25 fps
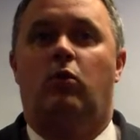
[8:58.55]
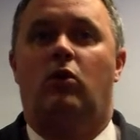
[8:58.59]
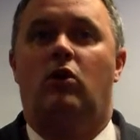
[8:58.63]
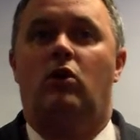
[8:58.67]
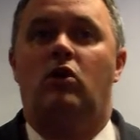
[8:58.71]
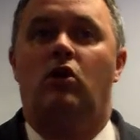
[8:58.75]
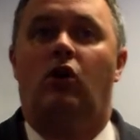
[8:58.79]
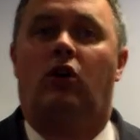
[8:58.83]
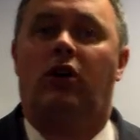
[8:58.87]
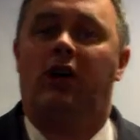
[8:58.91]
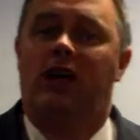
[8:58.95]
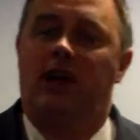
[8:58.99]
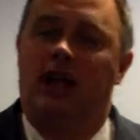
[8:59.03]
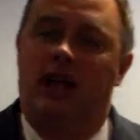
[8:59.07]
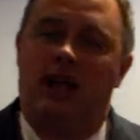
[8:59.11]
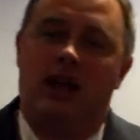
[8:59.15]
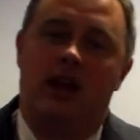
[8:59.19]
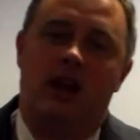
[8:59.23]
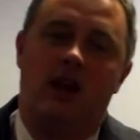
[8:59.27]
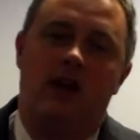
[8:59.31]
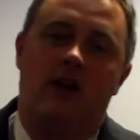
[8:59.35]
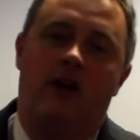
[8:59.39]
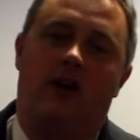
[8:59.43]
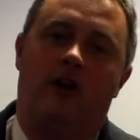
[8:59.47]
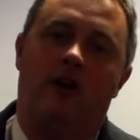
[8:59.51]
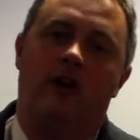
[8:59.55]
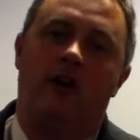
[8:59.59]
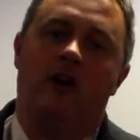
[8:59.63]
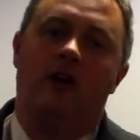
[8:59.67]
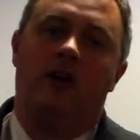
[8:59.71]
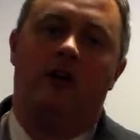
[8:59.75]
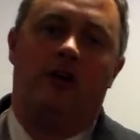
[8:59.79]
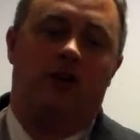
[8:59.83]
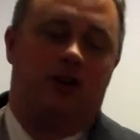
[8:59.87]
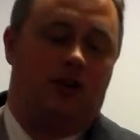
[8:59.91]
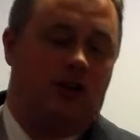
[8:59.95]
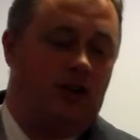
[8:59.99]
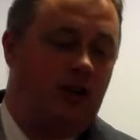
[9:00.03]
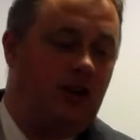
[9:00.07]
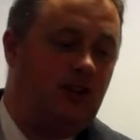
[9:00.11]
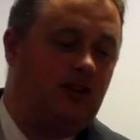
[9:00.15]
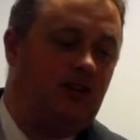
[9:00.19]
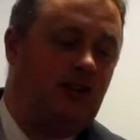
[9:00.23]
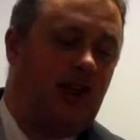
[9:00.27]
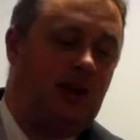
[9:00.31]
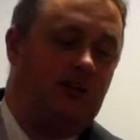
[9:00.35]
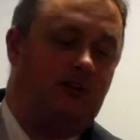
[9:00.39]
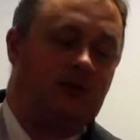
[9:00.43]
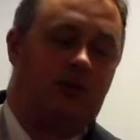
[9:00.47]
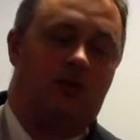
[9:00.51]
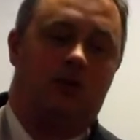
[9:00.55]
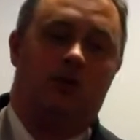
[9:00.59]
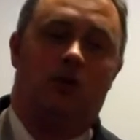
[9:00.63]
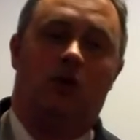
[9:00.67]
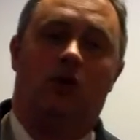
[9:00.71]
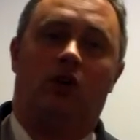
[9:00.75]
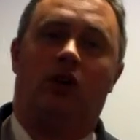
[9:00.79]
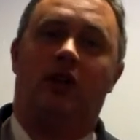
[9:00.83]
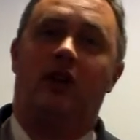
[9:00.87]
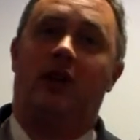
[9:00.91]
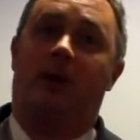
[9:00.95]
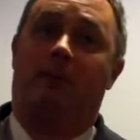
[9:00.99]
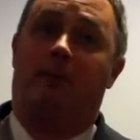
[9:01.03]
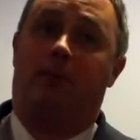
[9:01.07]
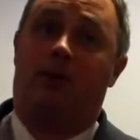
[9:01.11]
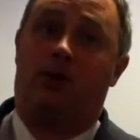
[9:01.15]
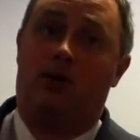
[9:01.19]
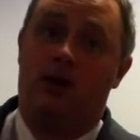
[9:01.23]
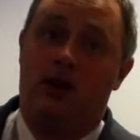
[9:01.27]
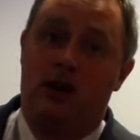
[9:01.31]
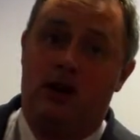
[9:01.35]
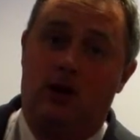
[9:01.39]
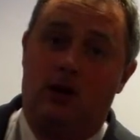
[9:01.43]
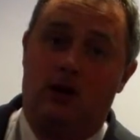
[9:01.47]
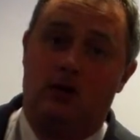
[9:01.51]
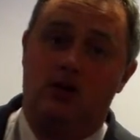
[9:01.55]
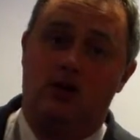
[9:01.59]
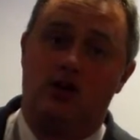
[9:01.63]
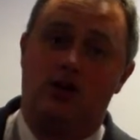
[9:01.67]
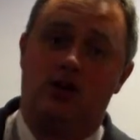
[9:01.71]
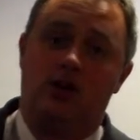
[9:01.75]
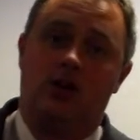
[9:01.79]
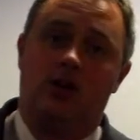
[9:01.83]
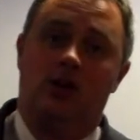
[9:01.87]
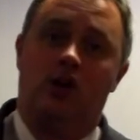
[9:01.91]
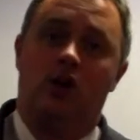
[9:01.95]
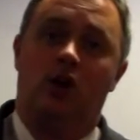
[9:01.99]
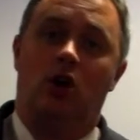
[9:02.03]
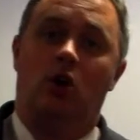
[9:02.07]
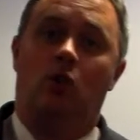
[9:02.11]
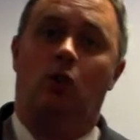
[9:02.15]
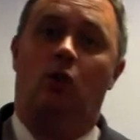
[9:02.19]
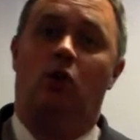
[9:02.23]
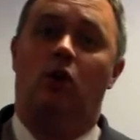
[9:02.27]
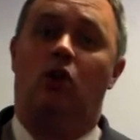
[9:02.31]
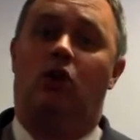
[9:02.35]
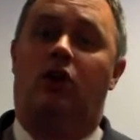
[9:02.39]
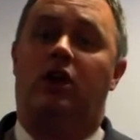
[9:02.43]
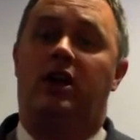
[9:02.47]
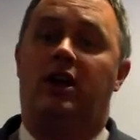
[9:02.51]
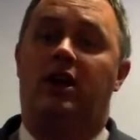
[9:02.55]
We're looking at here 3 steps. We're looking at pre-launch, we're